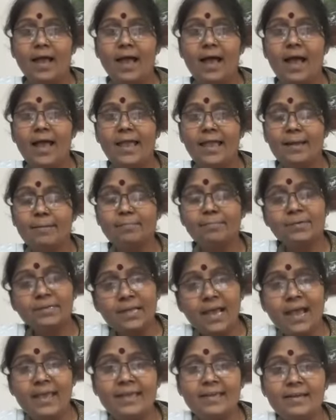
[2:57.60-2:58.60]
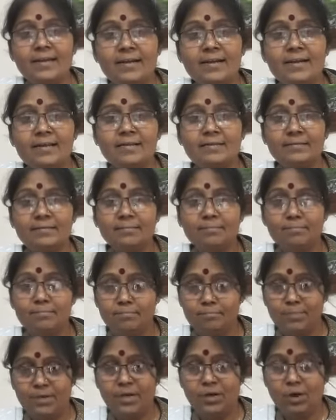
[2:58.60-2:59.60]
I am tired
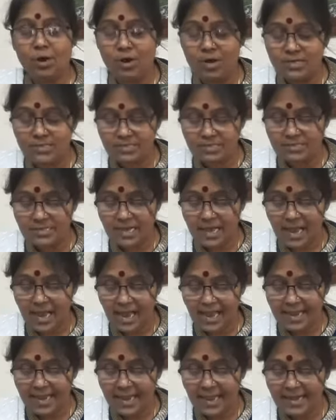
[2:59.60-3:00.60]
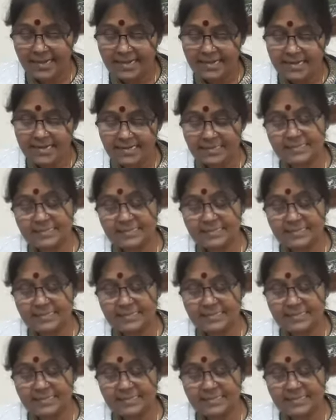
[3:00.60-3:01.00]
because I had a